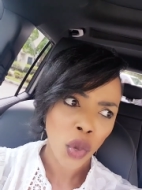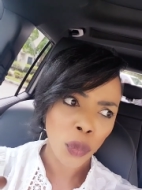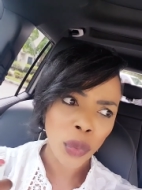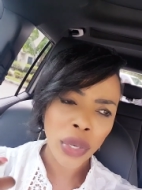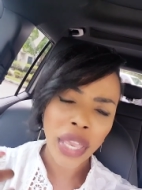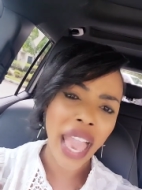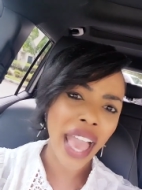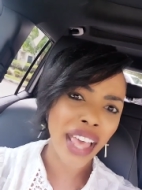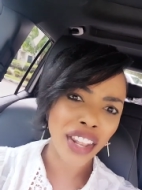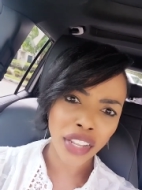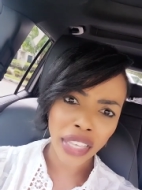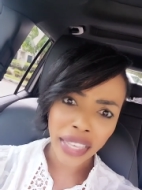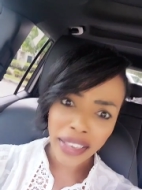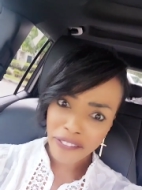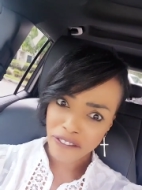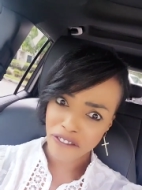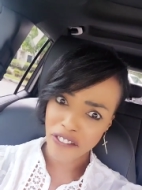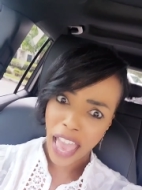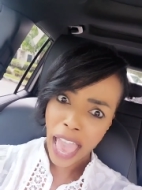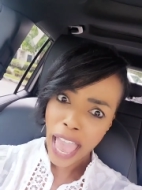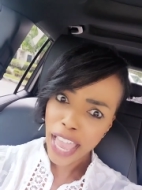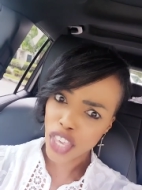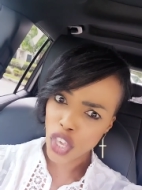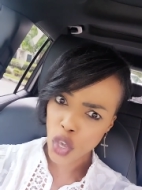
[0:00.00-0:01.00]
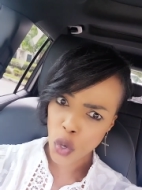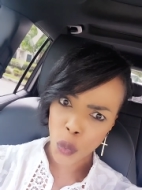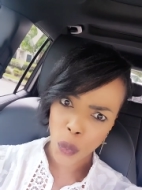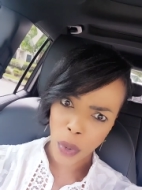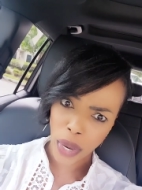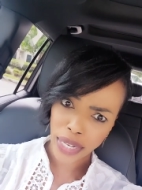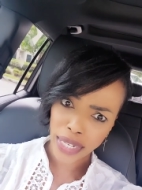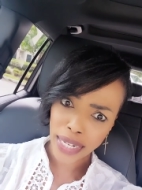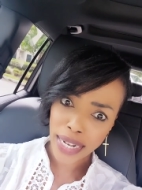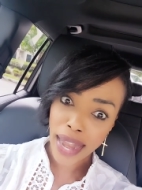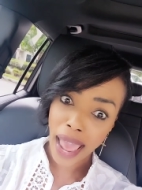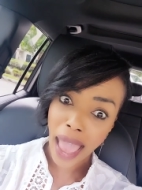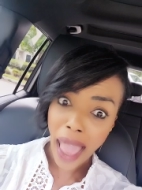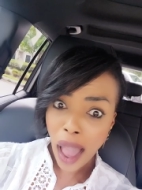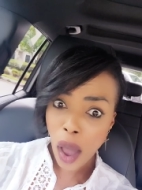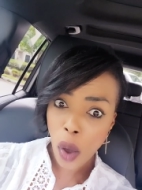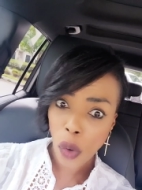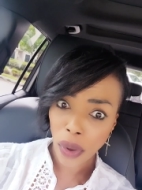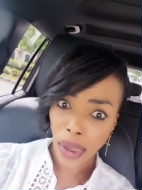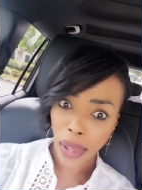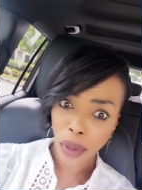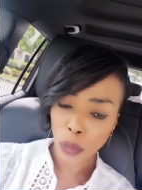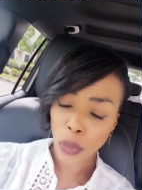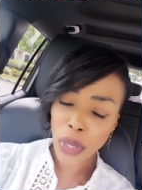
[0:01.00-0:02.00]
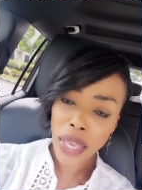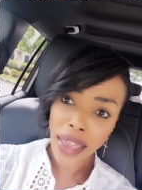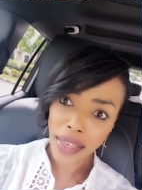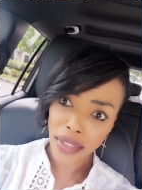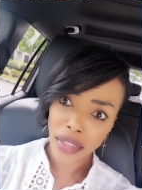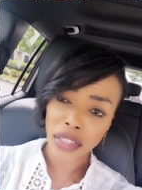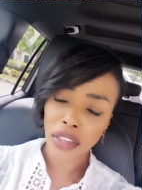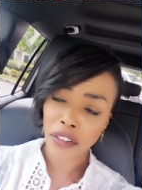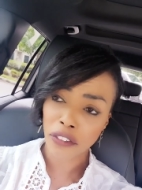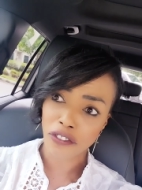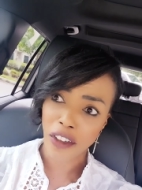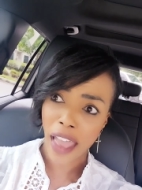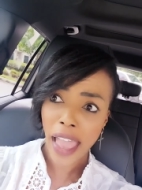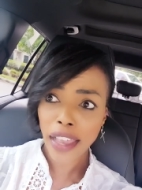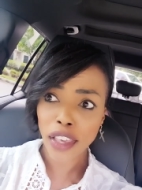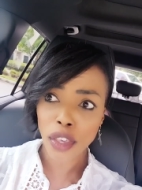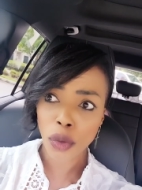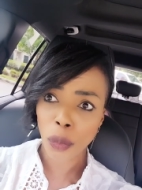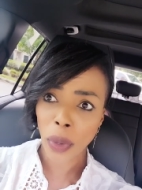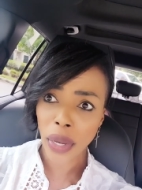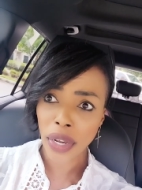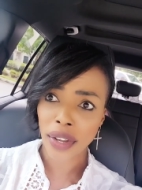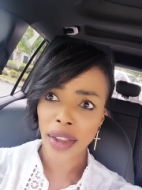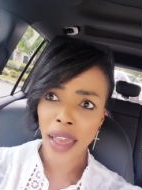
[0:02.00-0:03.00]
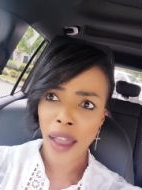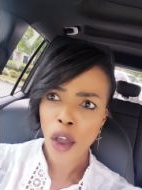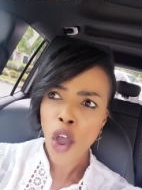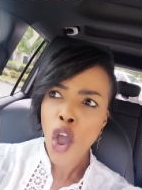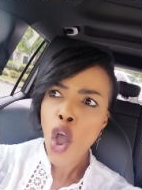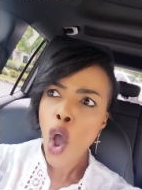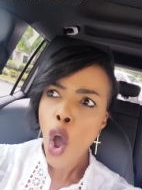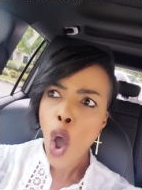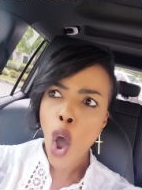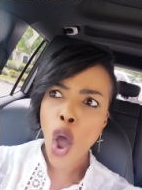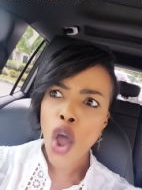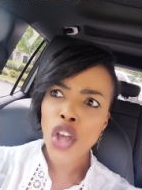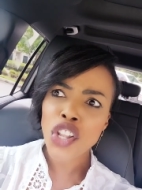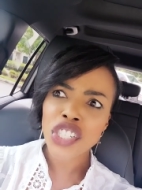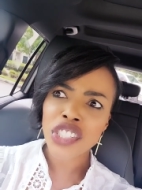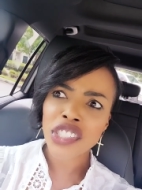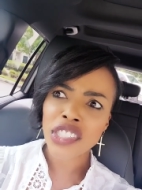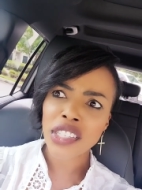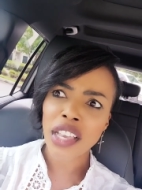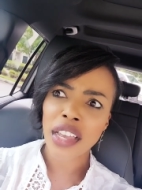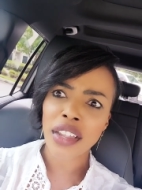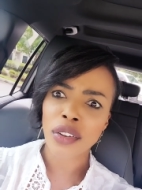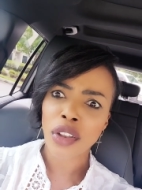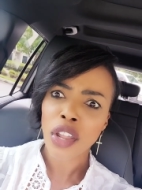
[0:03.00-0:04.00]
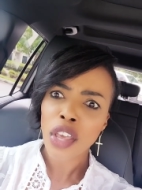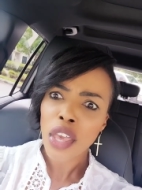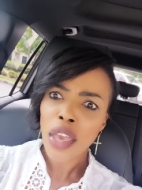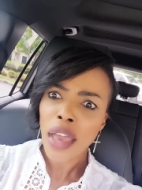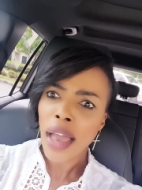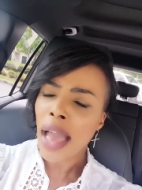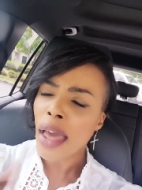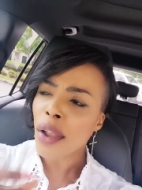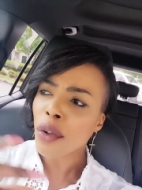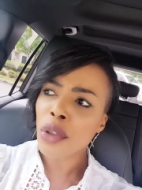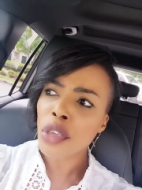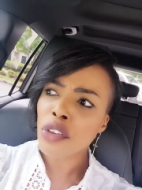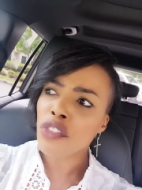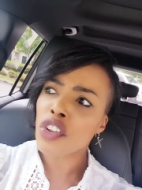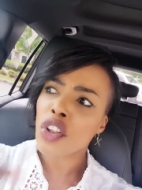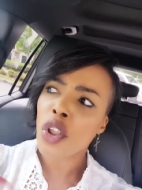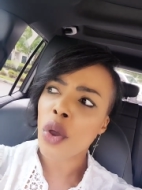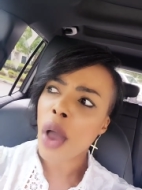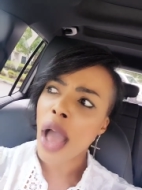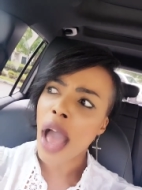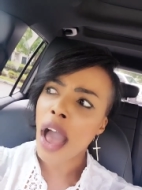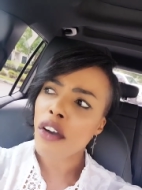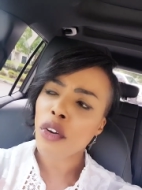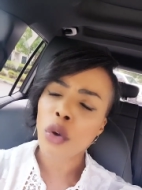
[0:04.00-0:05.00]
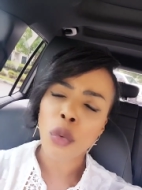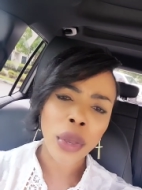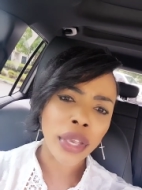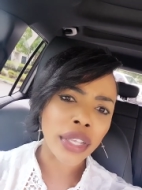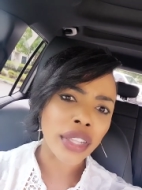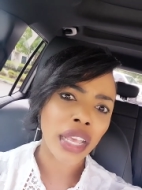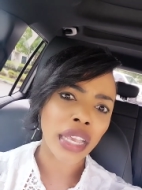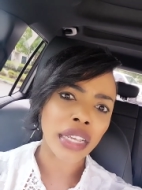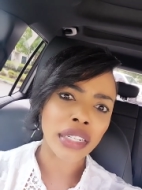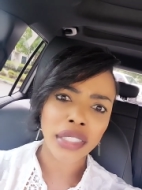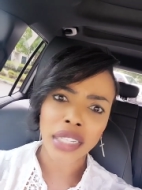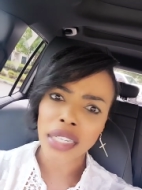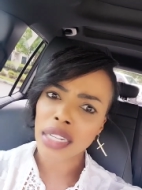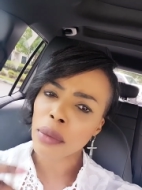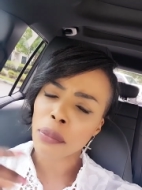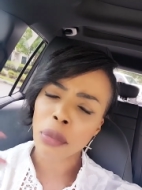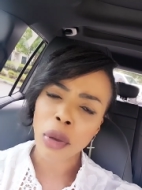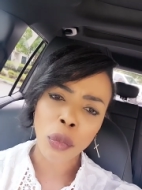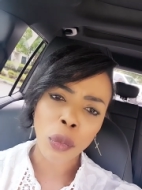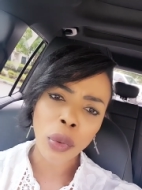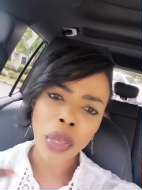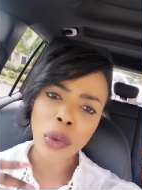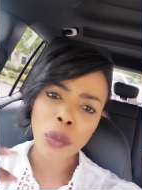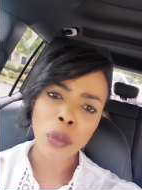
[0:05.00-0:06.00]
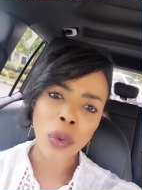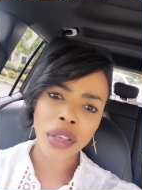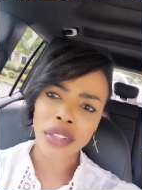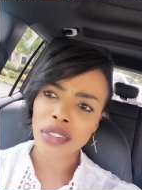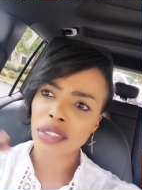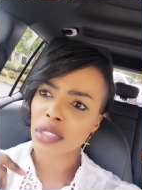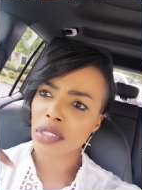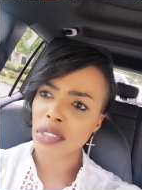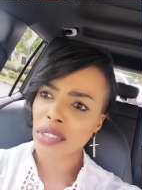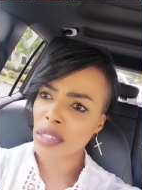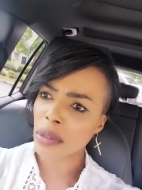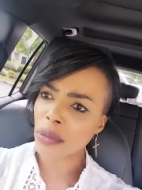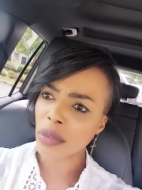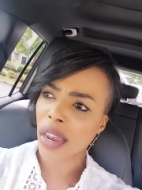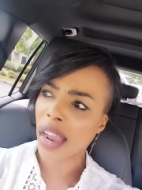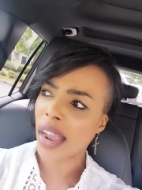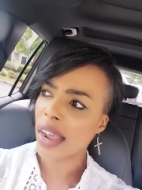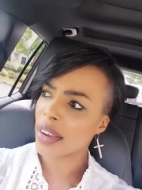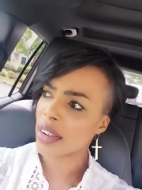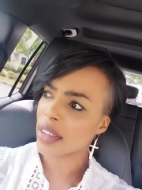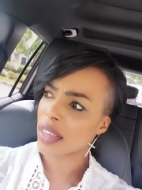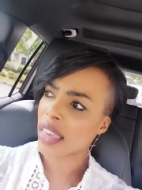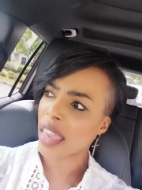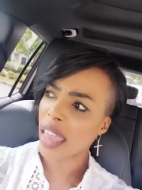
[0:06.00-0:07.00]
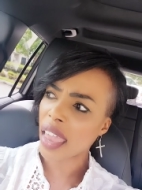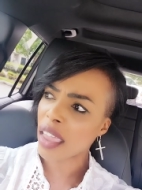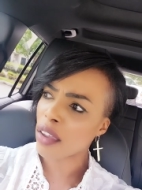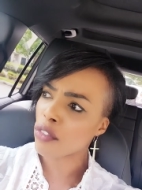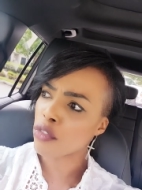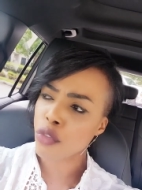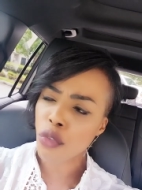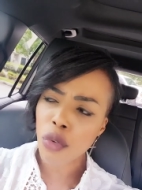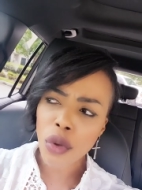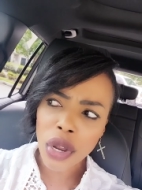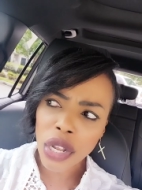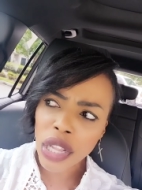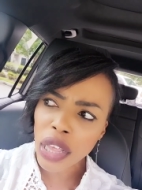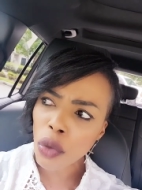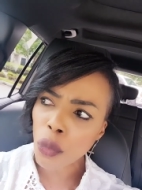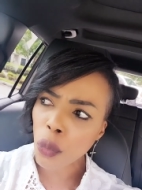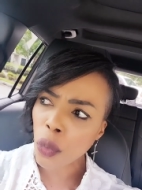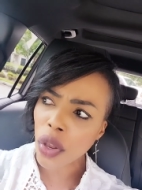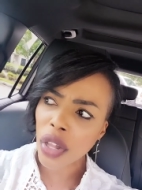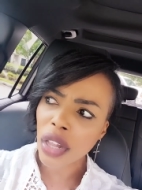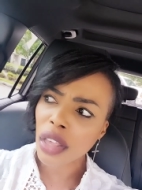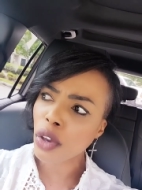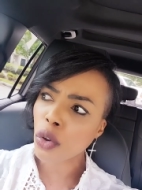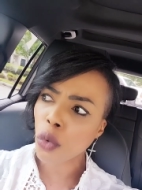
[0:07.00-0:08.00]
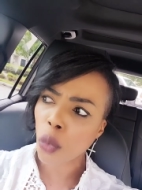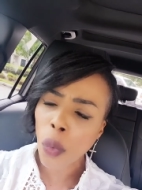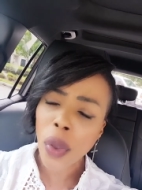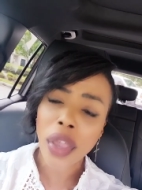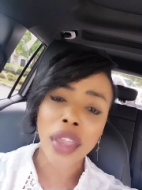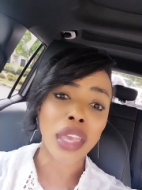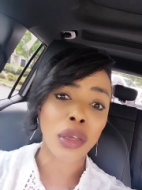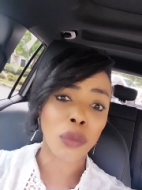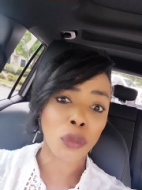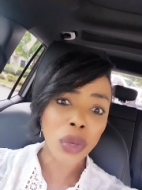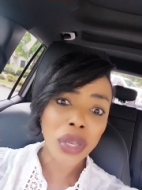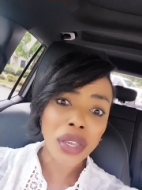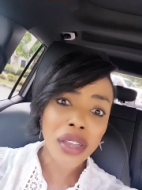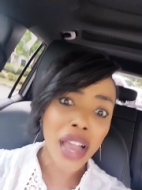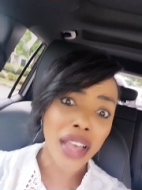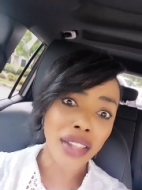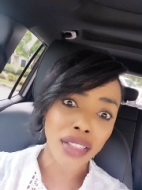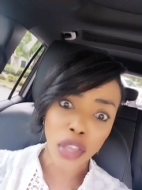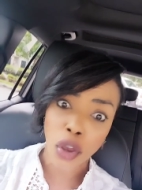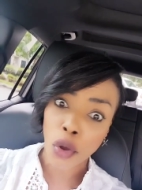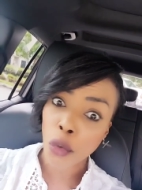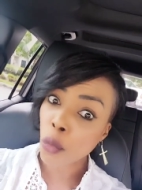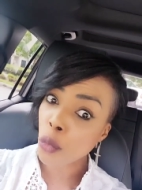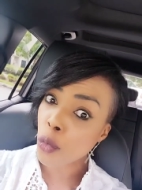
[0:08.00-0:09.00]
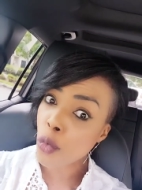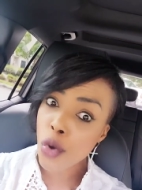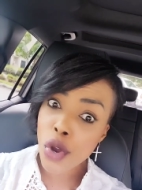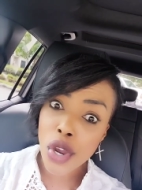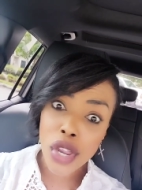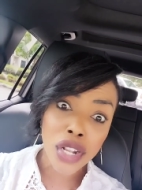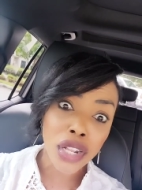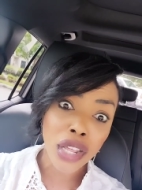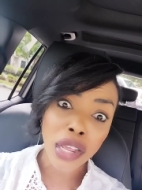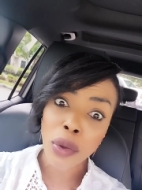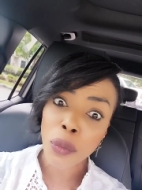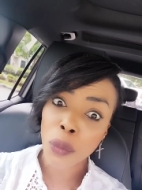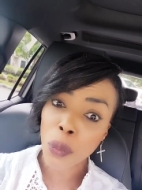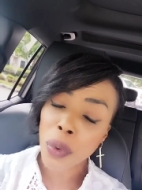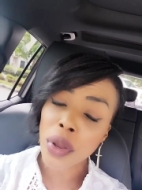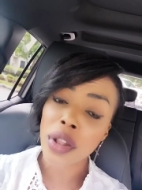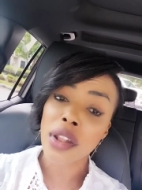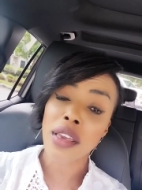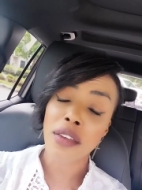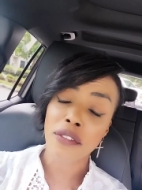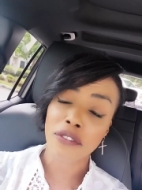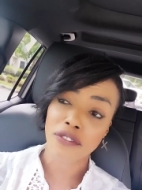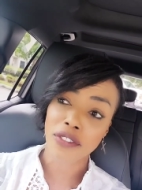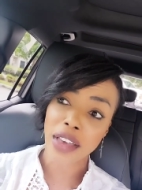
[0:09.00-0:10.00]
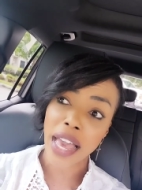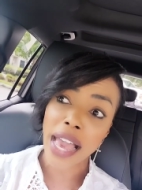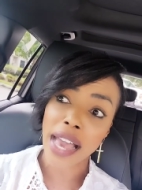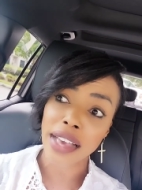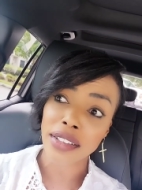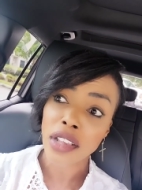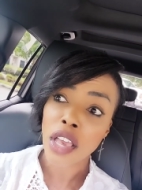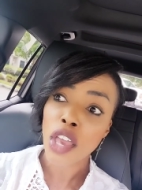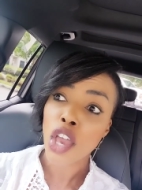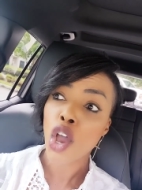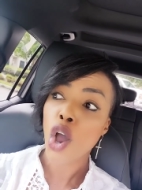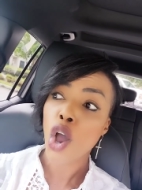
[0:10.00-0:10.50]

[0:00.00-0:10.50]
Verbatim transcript: we had to evacuate now like we had to evacuate now all of a sudden i don't even know how quick they did it but we went to some kind of cave really really quick and we got there really really fast